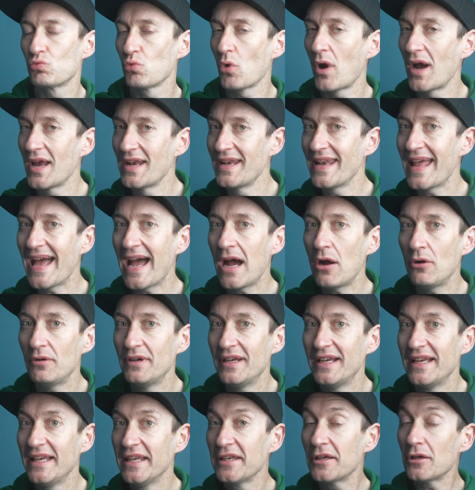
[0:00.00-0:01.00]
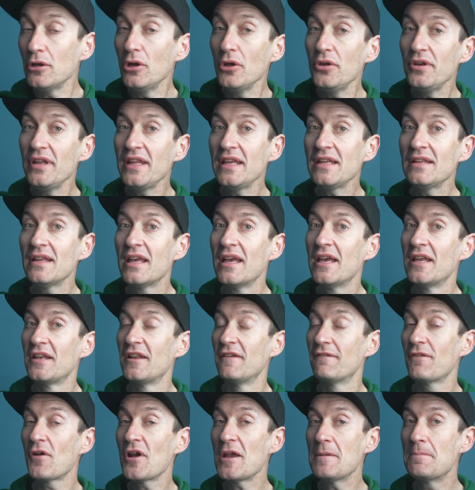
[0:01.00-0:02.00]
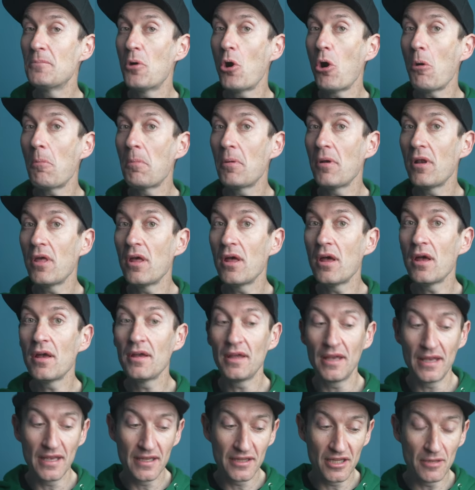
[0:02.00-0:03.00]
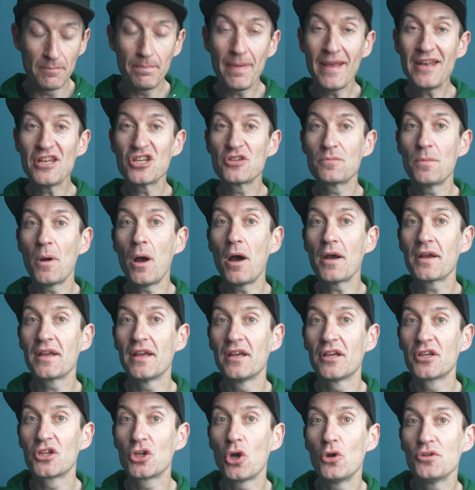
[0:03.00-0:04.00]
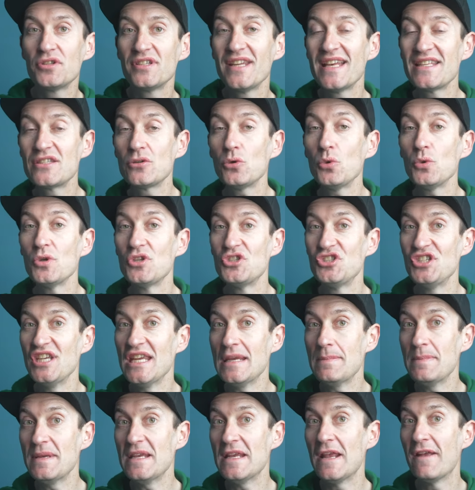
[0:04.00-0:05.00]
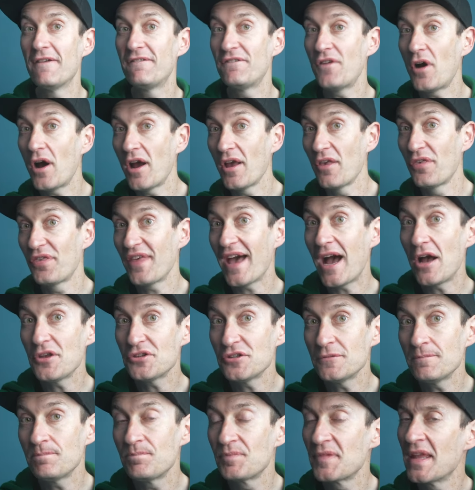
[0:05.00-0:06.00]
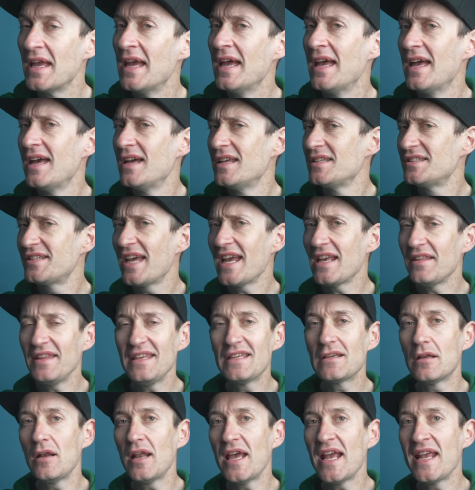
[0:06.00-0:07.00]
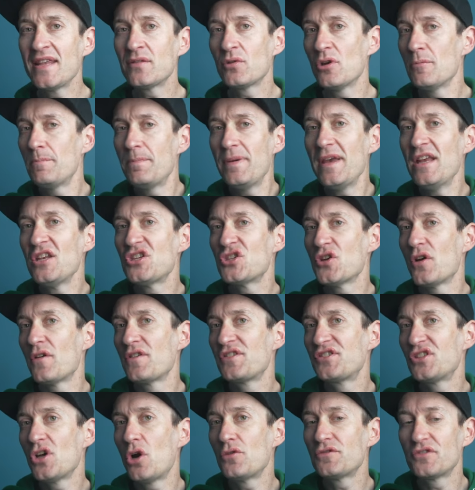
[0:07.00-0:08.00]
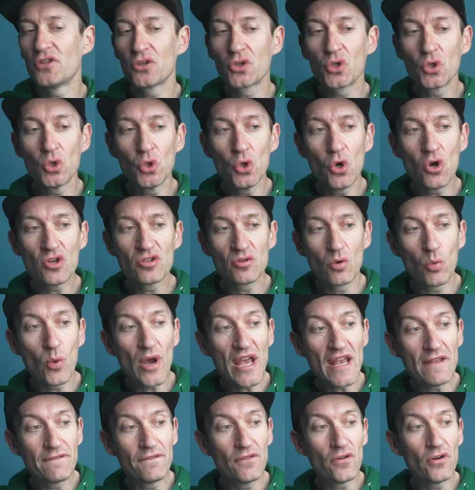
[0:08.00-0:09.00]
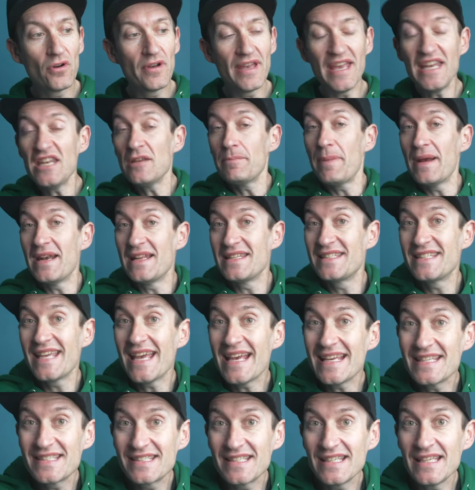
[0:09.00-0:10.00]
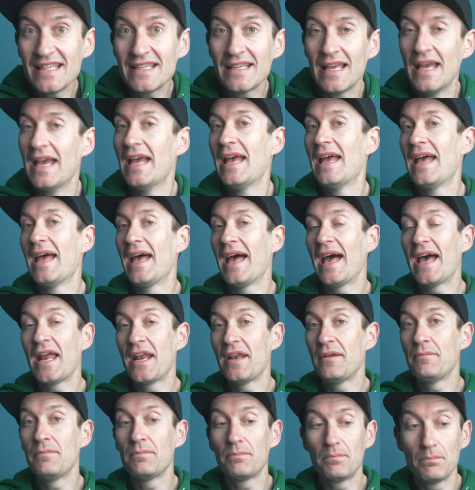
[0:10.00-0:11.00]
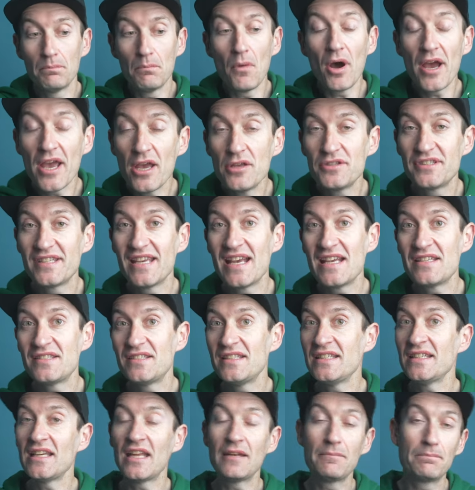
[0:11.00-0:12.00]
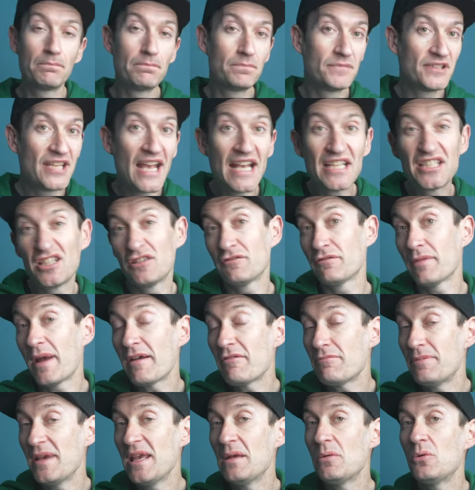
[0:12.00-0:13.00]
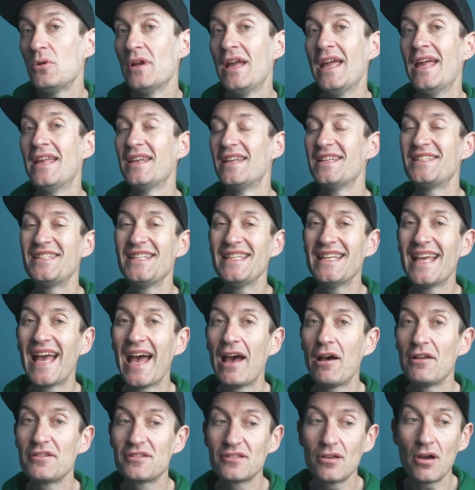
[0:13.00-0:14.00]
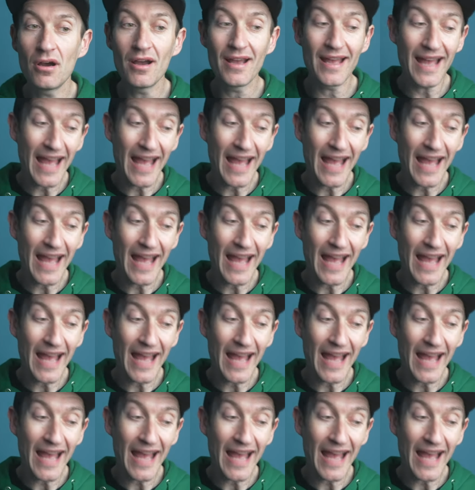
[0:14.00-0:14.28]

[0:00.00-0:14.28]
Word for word: right now, including the very popular, the benchmark Continental GP5000, take the claims with a pinch of salt, of course. We'll wait for independent testing and my own testing and testing from other people to see how the tyre